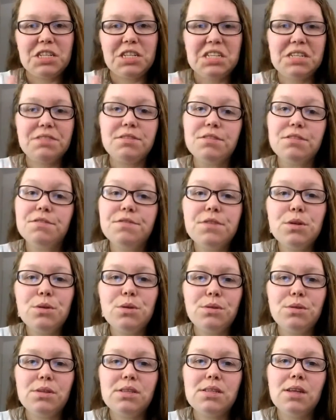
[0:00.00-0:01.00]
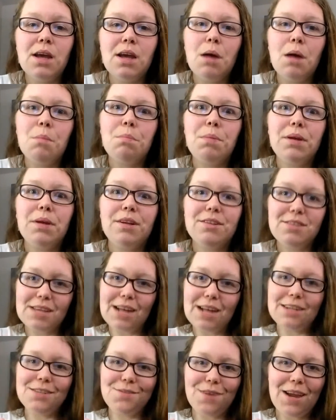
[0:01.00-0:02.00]
different foods, but you're
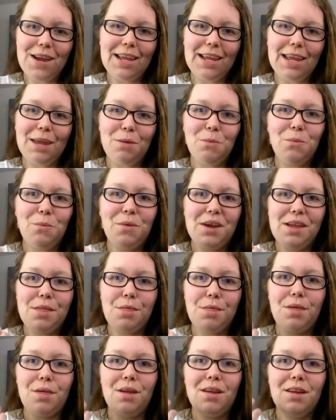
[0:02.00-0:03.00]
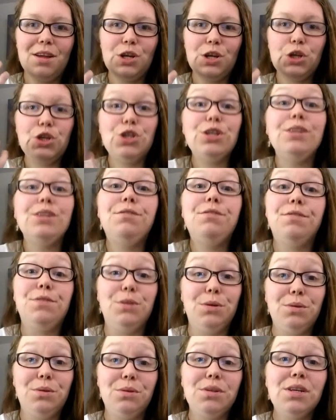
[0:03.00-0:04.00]
satisfying it with good
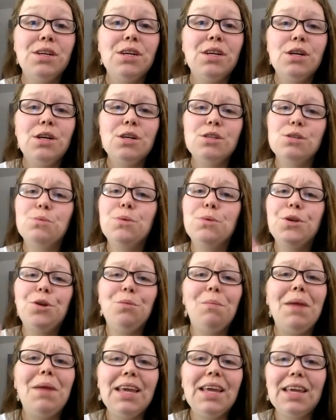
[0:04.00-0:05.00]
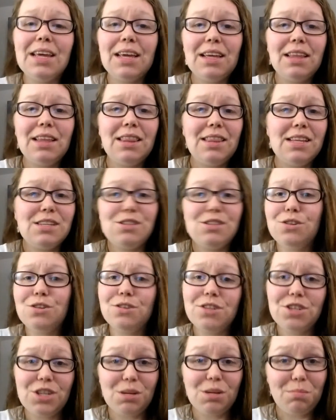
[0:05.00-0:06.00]
food. So when you're making these
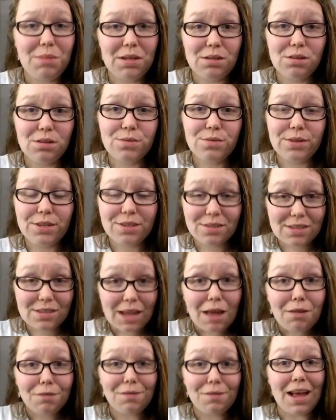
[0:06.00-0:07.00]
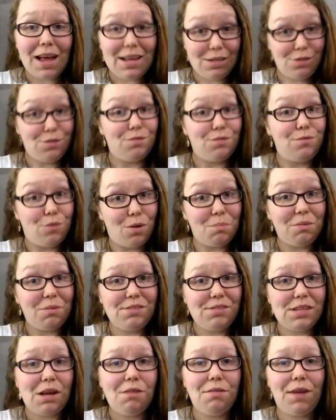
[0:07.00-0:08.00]
nourishing meals for yourself as your form of
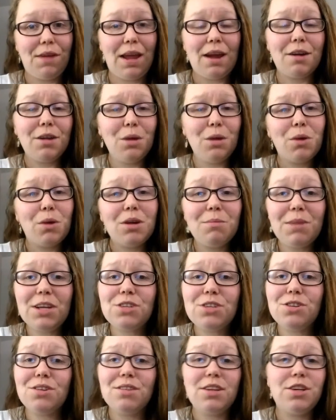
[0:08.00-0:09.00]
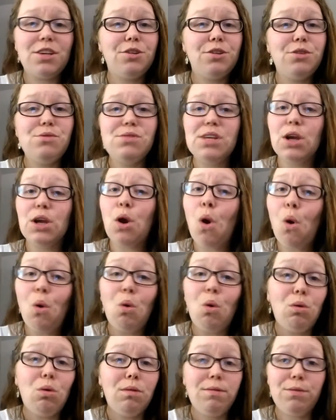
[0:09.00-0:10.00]
self-care, you want to make sure that you're using
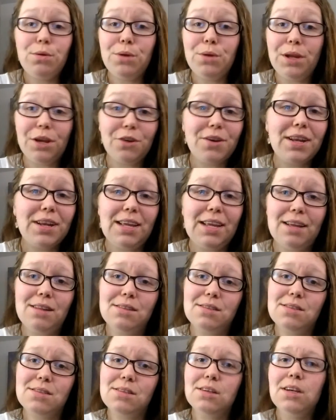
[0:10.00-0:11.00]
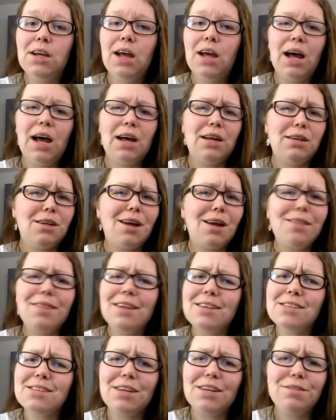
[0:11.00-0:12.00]
whole food ingredients, not
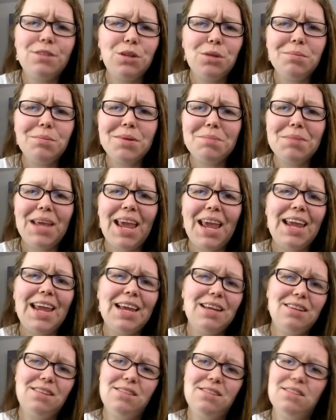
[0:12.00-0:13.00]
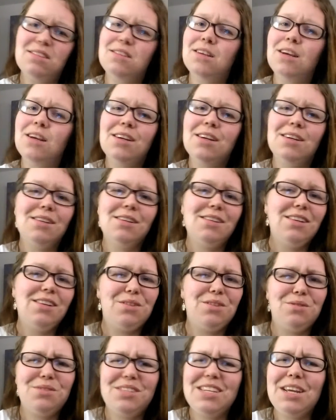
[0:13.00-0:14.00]
things out of aluminum cans. You
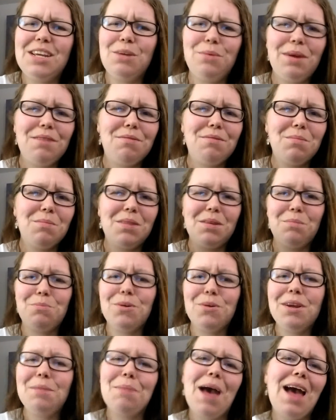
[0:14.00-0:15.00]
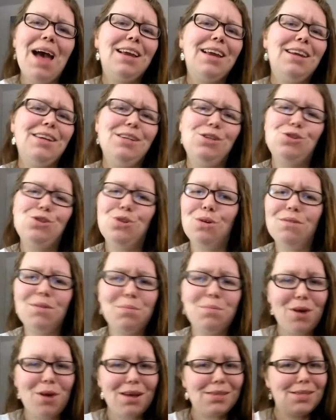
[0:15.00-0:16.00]
know, stay away from the pre-packaged,
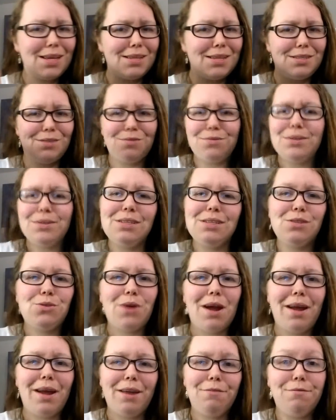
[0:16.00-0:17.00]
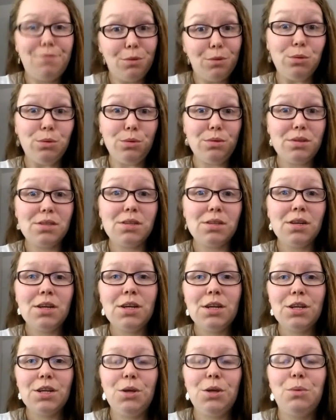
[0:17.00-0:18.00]
over-processed, freeze-dried foods.
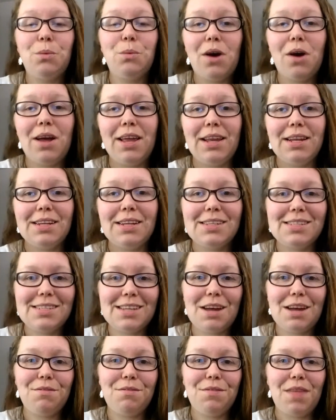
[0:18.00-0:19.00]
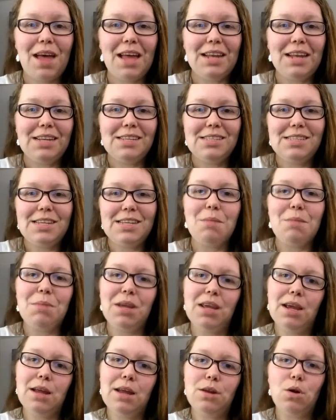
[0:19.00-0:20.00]
You want stuff that is
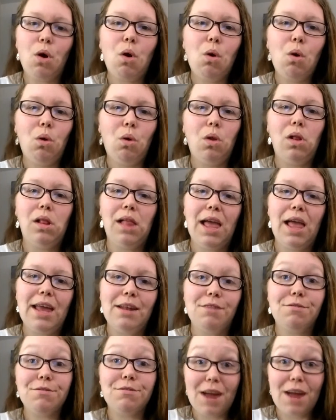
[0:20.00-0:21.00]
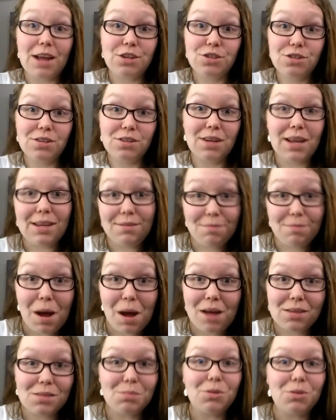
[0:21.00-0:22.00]
yummy and whole and fresh if
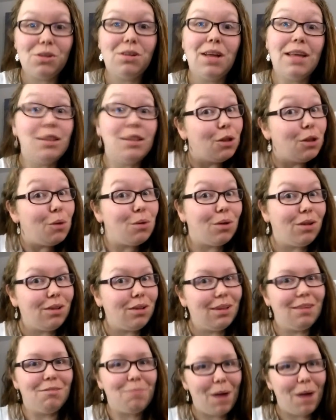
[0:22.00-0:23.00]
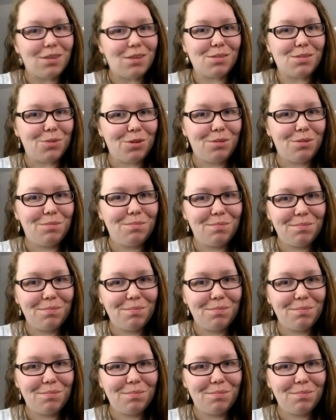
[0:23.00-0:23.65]
possible, and local if possible.